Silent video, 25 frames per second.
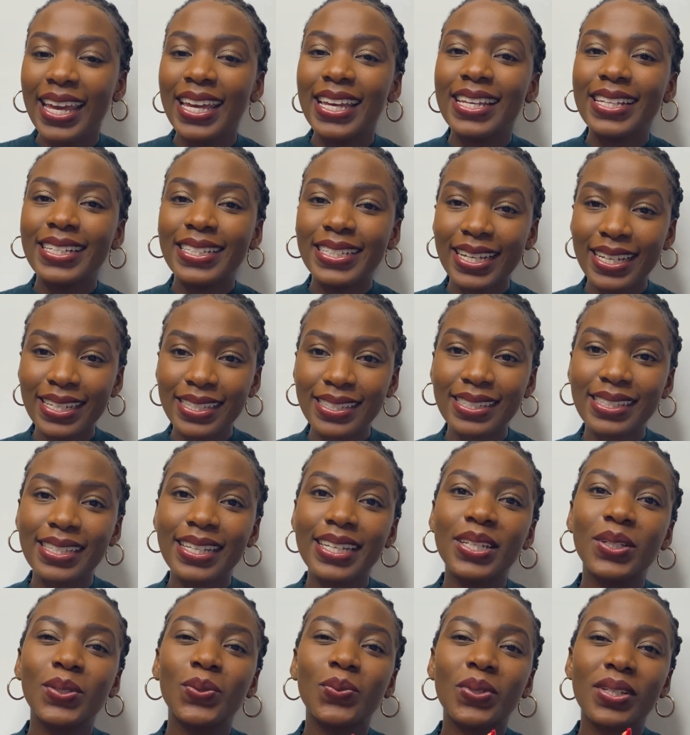Yes,
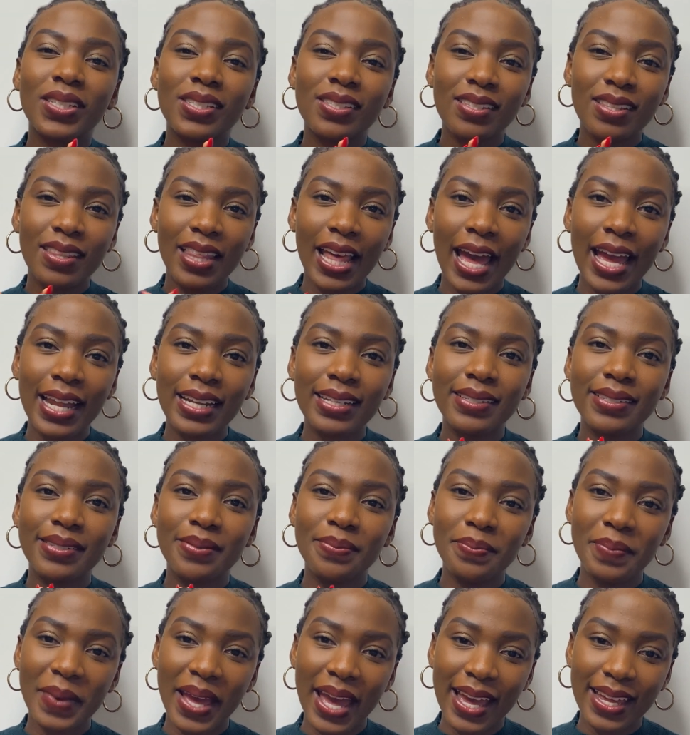it was that
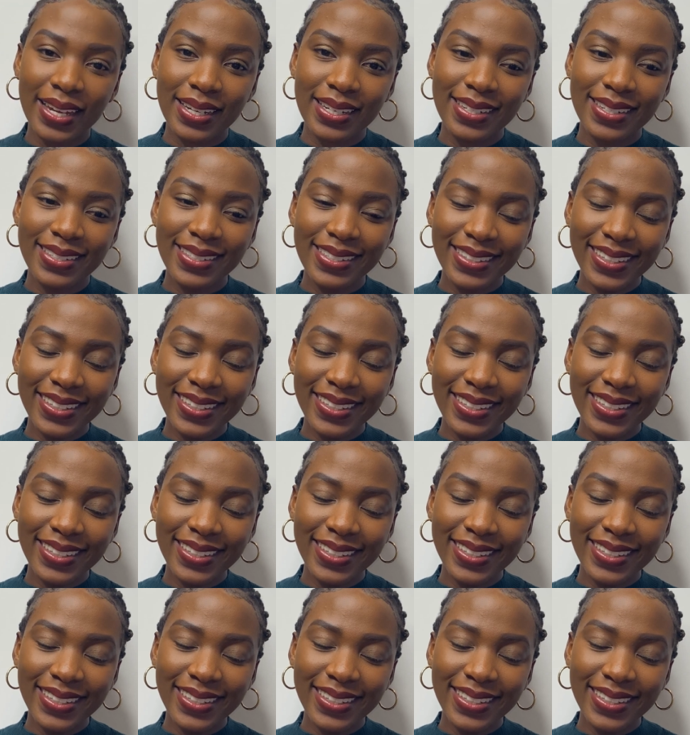bad.